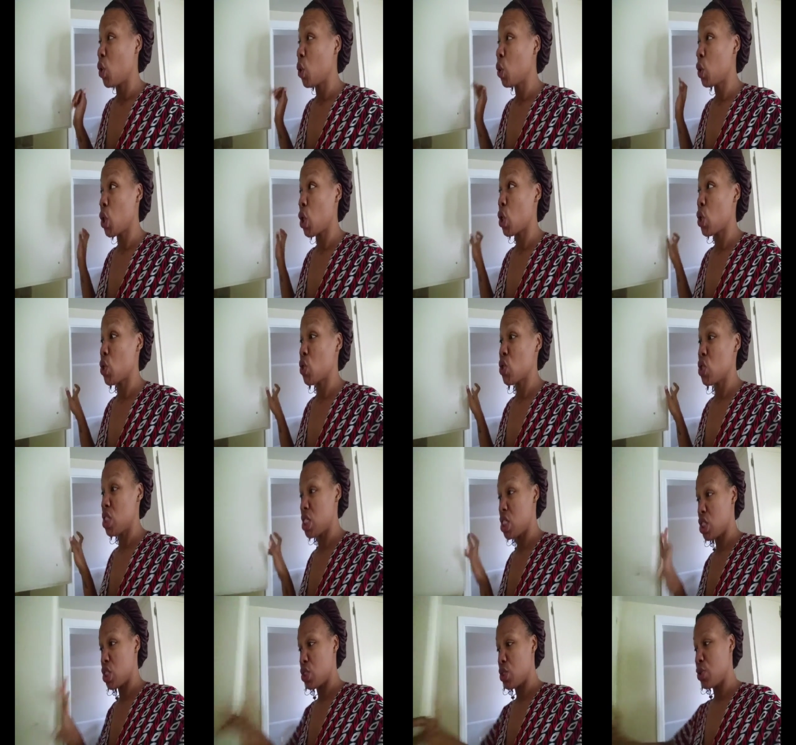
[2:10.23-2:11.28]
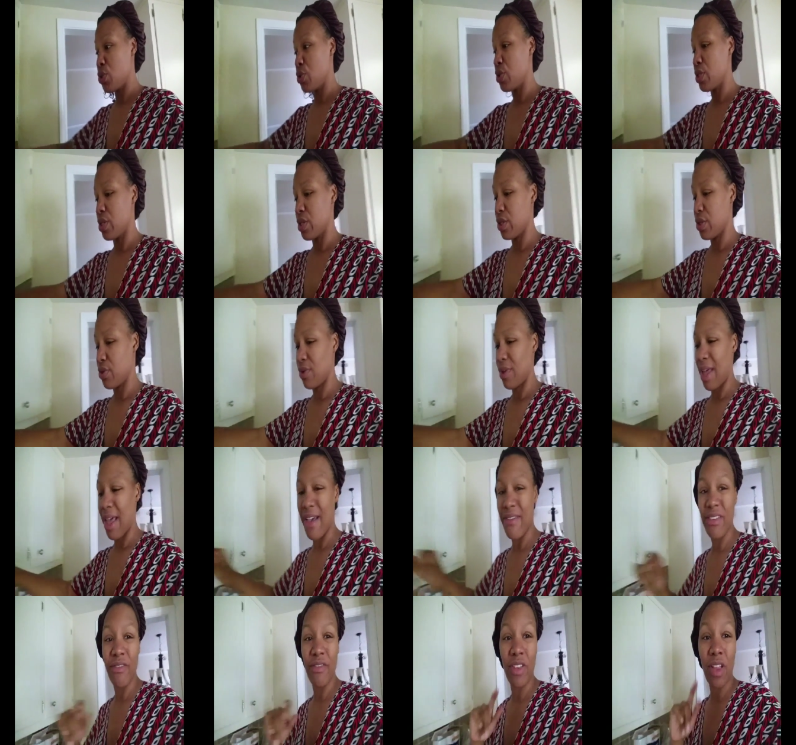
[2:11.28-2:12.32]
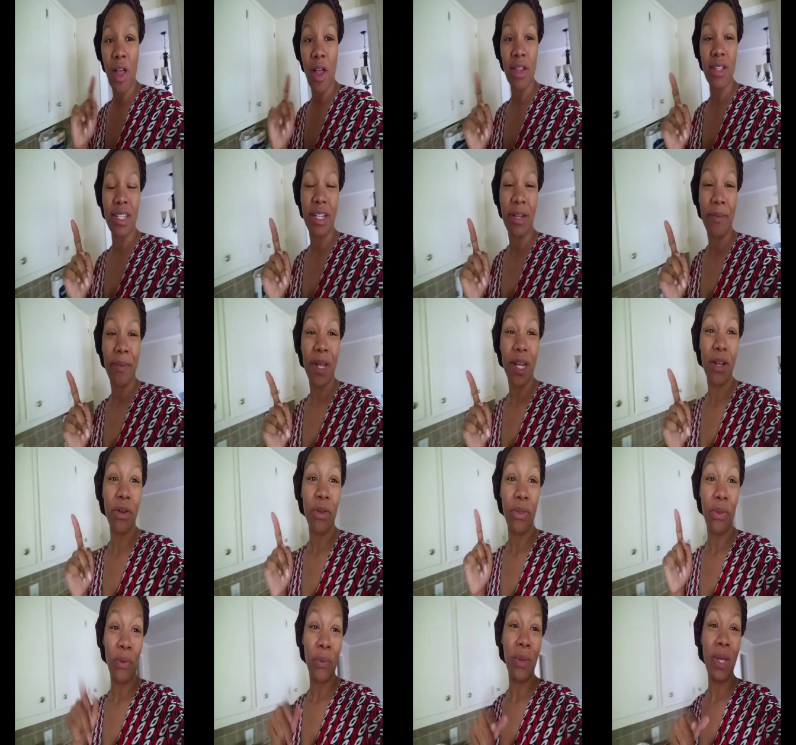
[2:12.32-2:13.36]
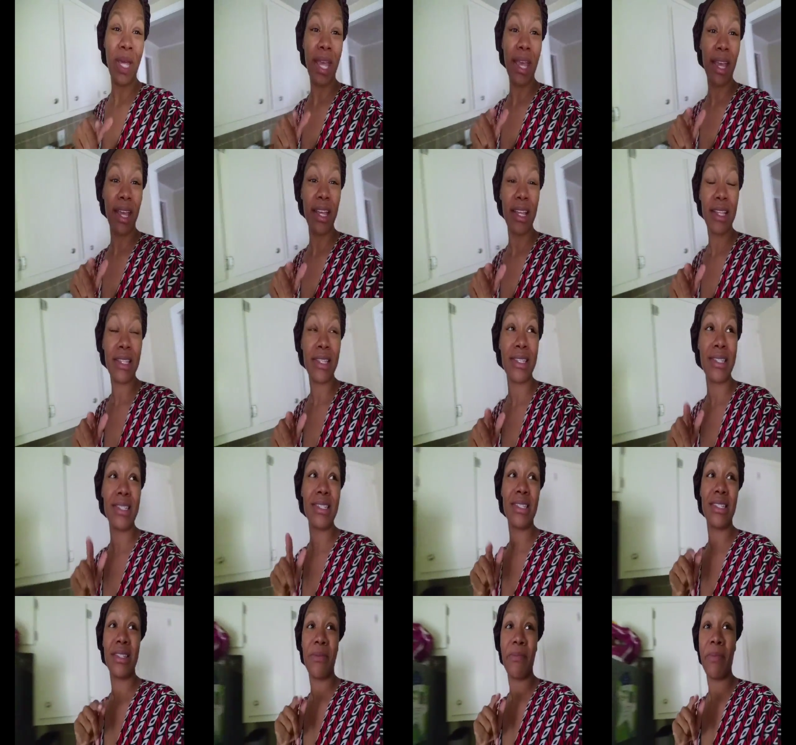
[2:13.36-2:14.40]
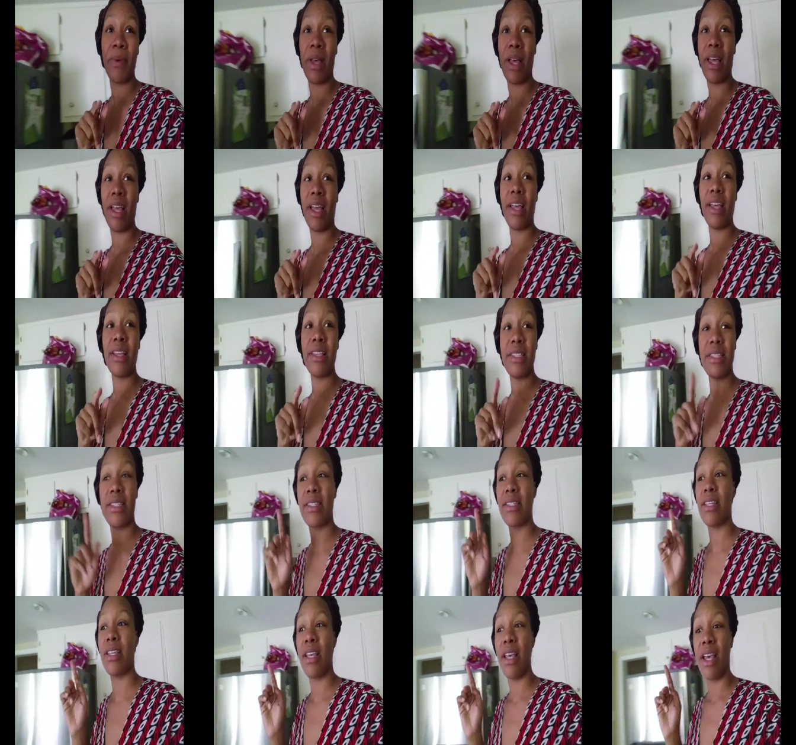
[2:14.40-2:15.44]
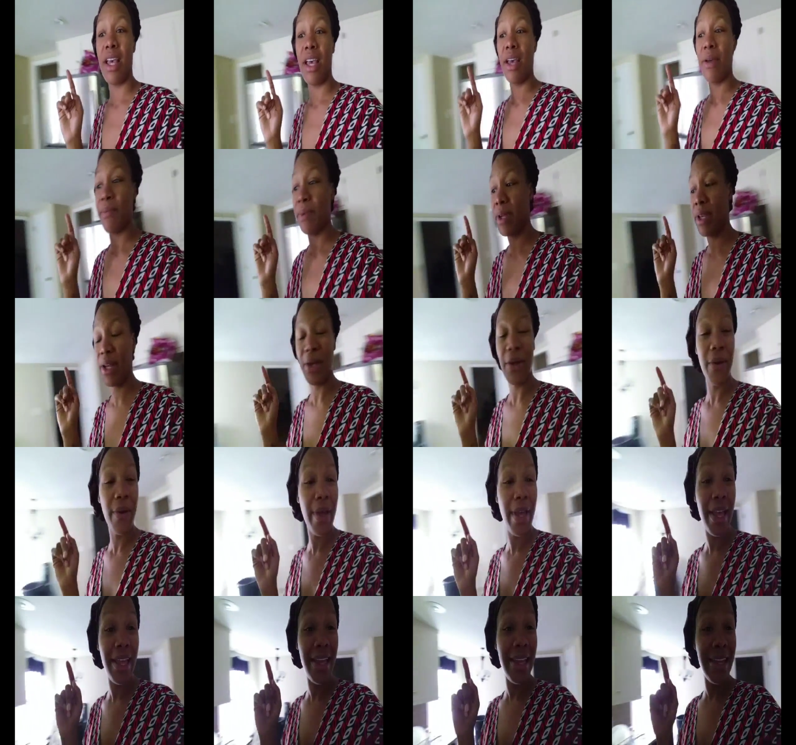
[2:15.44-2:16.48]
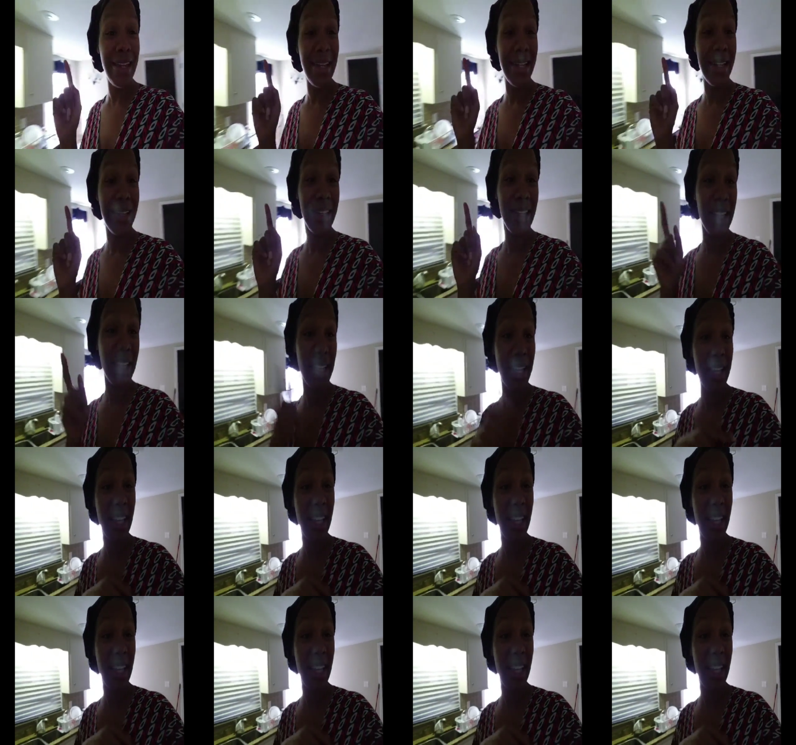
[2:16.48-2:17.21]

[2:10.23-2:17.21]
kudos, dude. I haven't vlogged in a minute on the weekends, but I'm gonna go ahead and